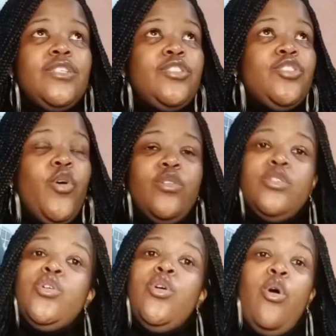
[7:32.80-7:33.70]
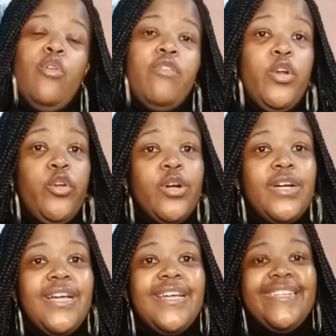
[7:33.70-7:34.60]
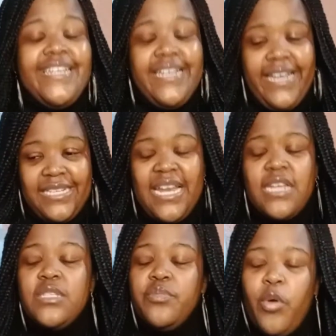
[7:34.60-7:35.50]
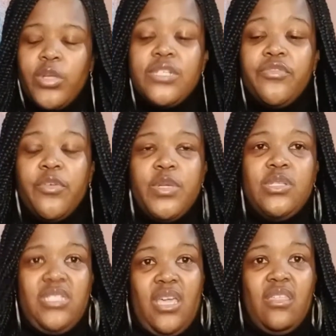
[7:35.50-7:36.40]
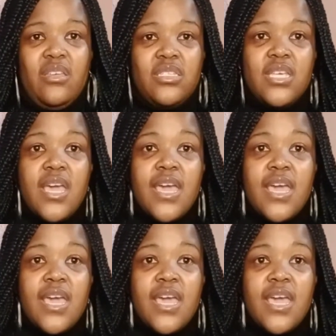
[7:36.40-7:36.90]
Don't overlook neglect. And it's important for me to say this.